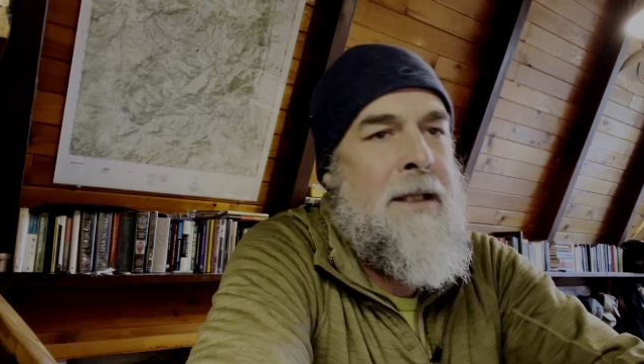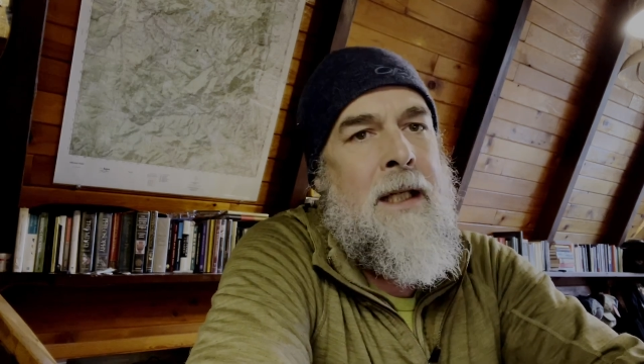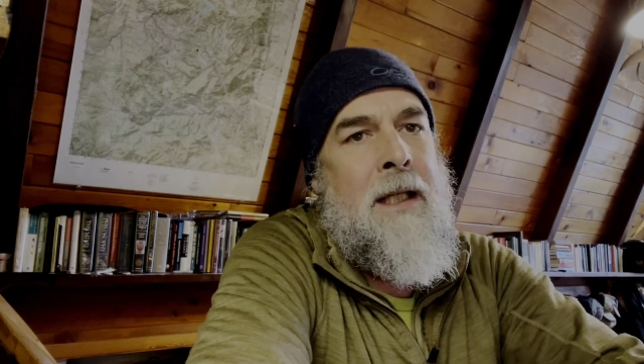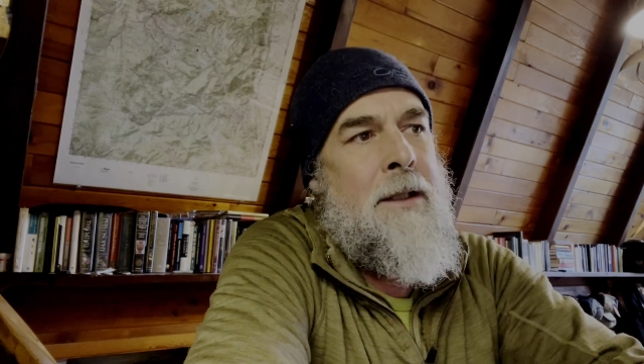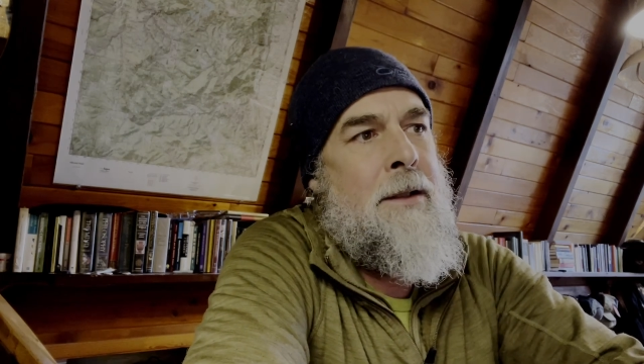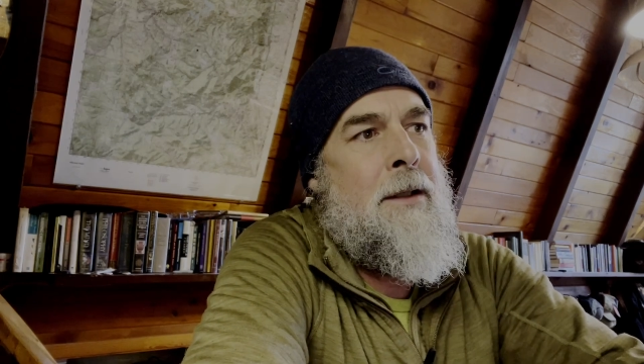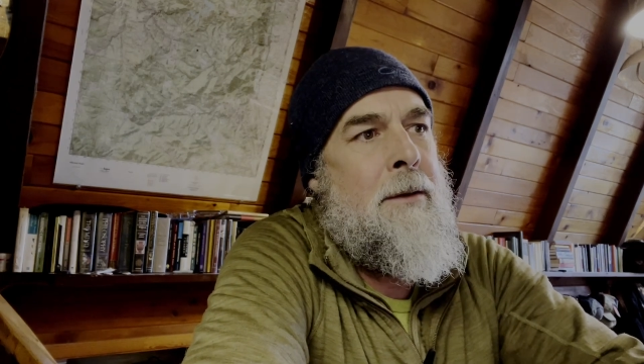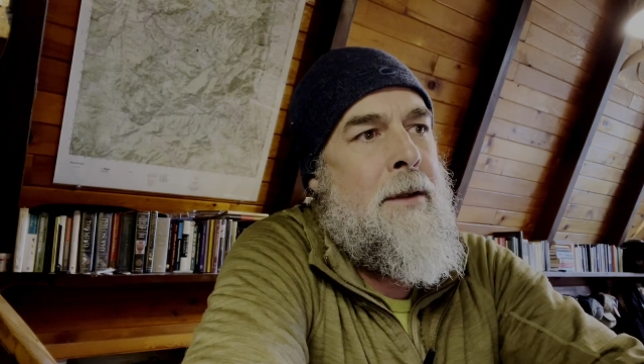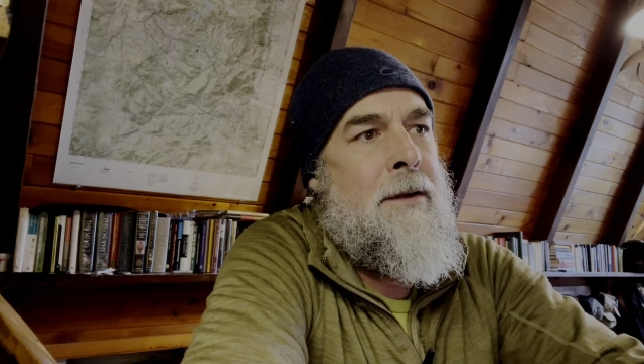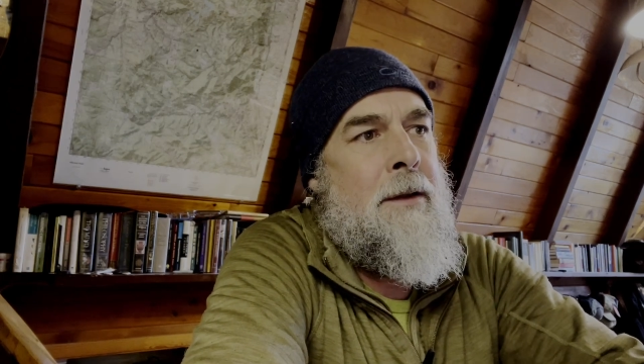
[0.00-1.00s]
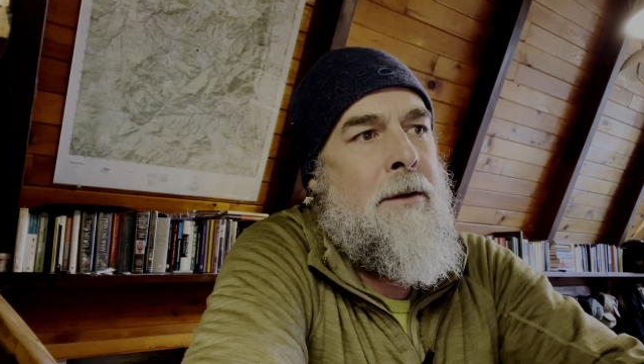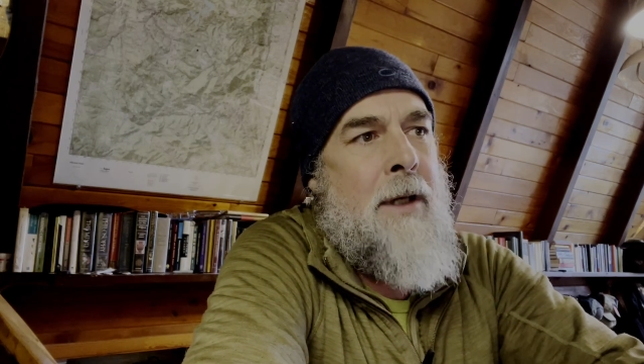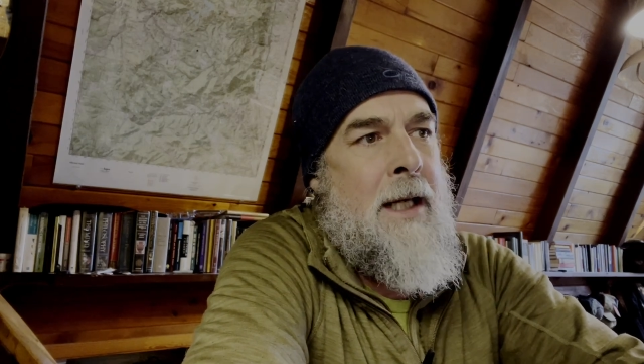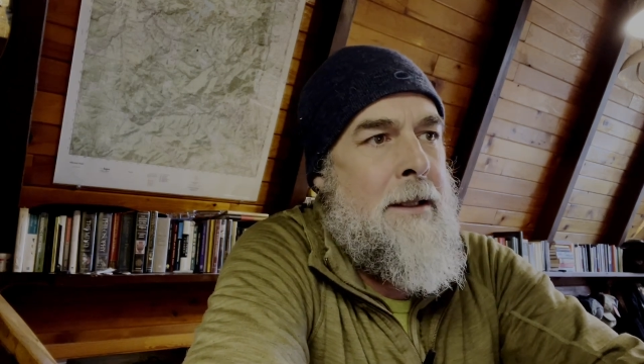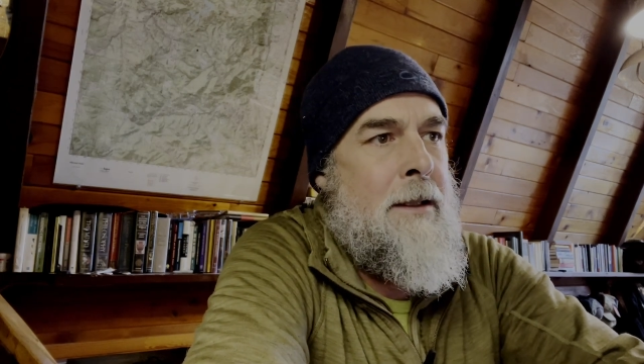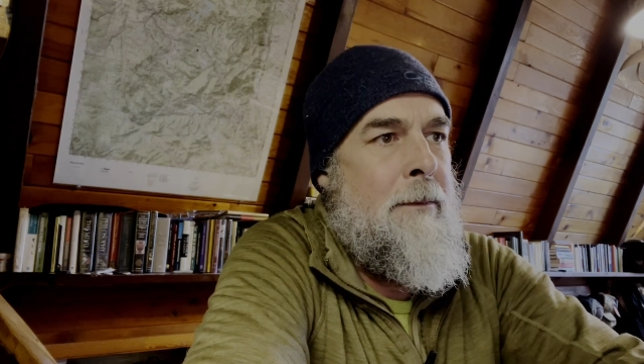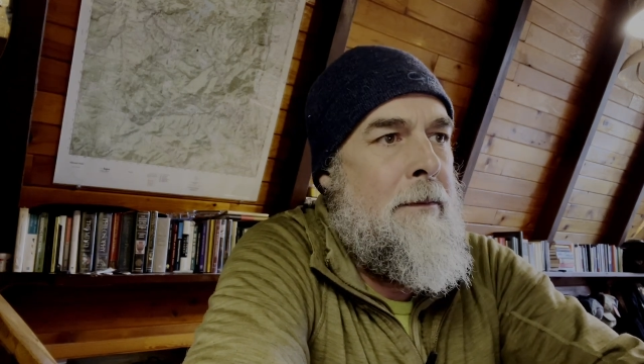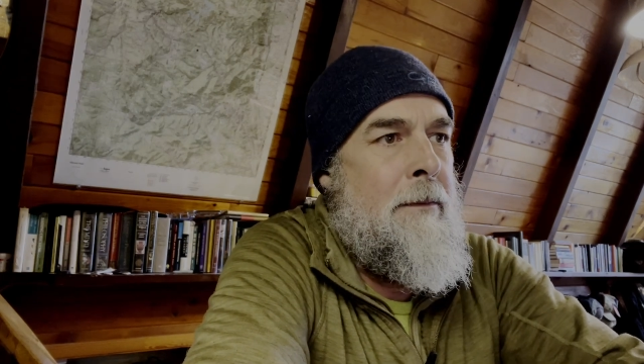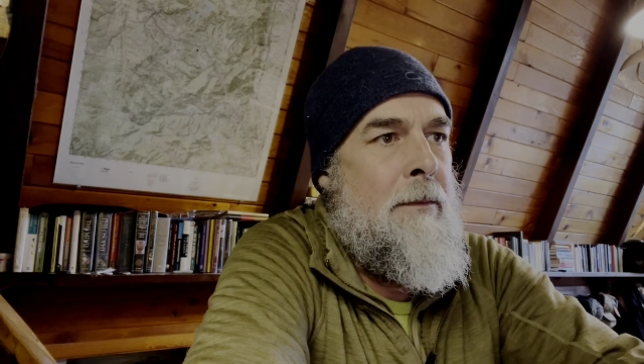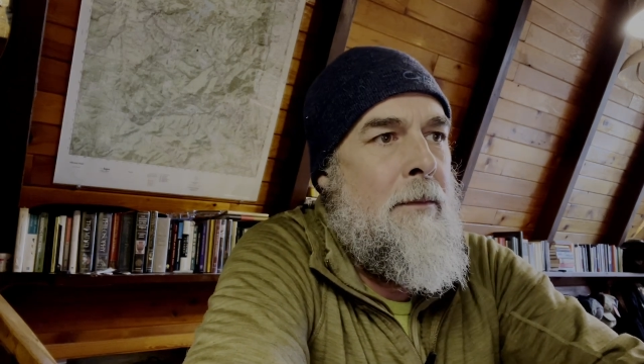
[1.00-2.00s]
thing is the
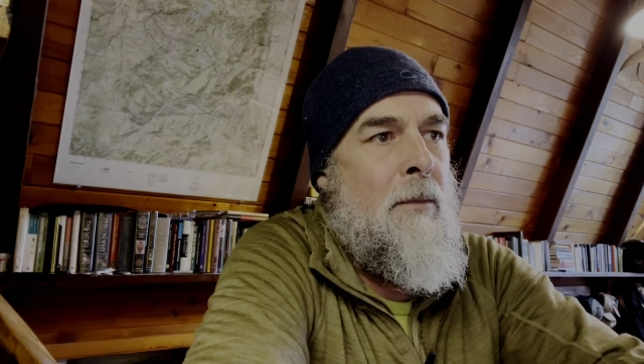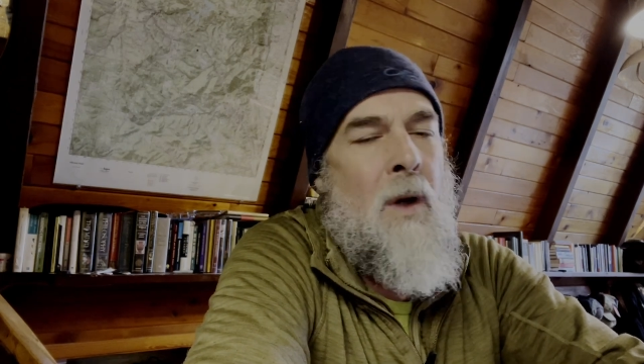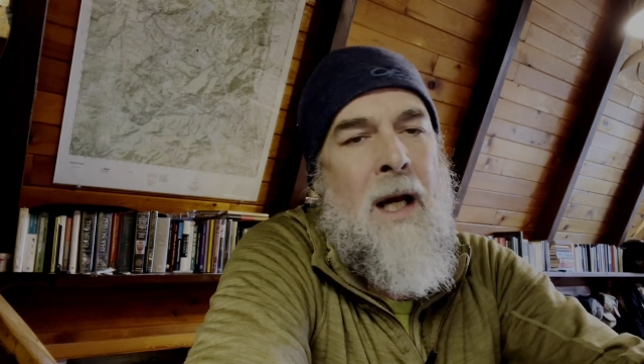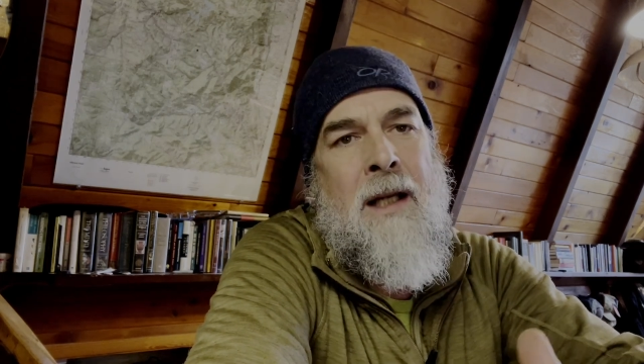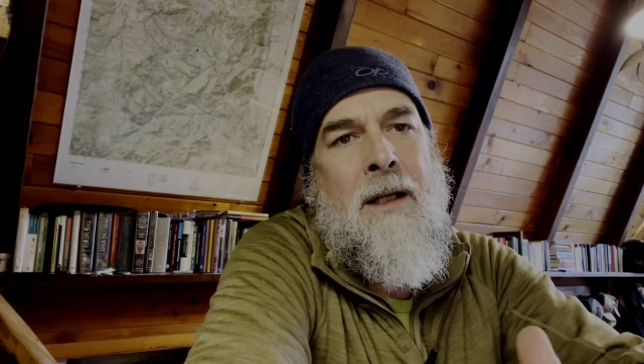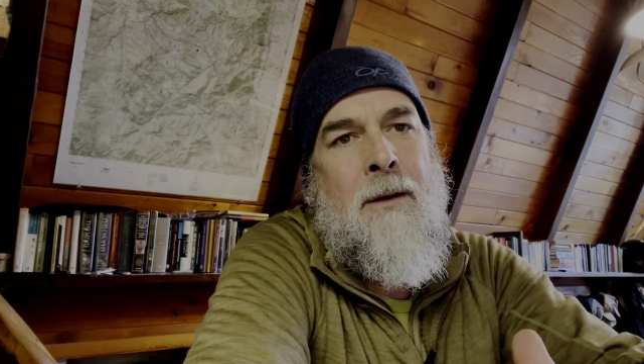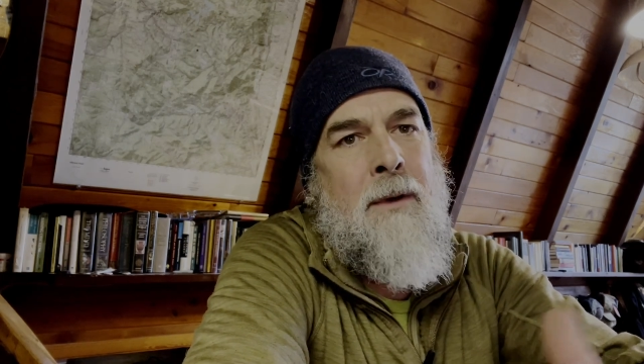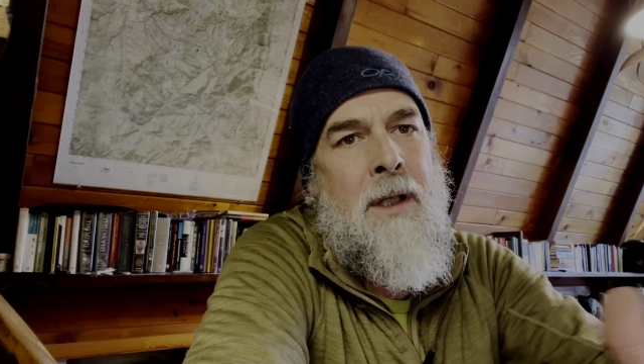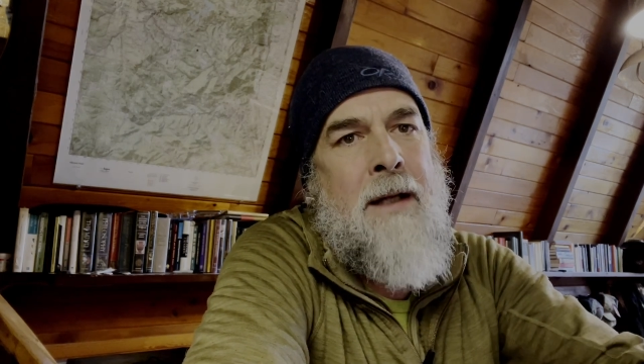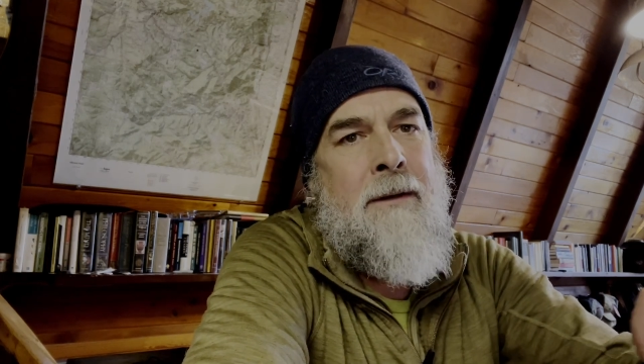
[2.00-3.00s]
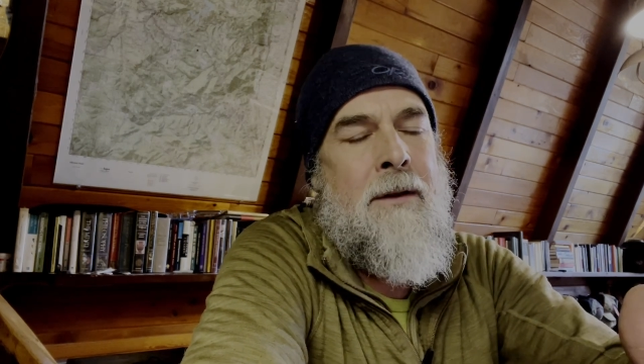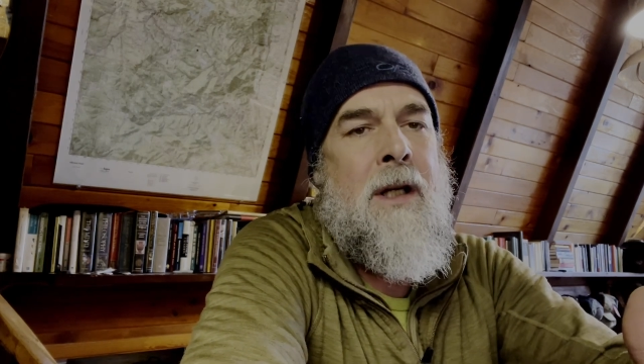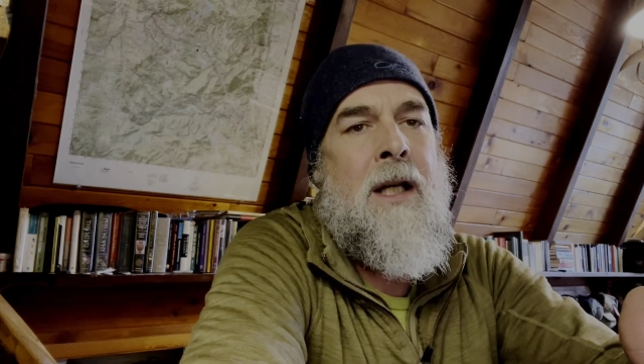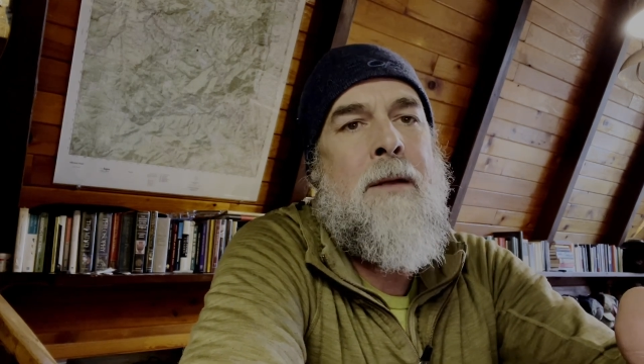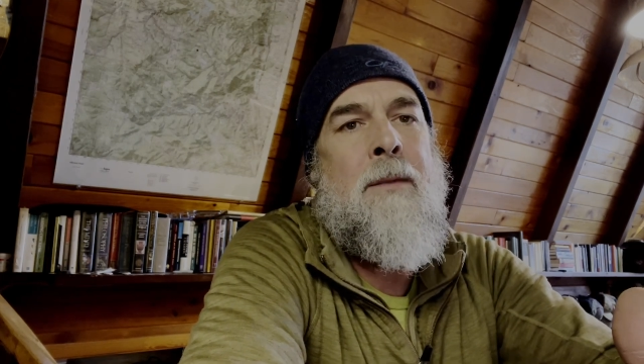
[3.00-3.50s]
transom. Why you want to have a transom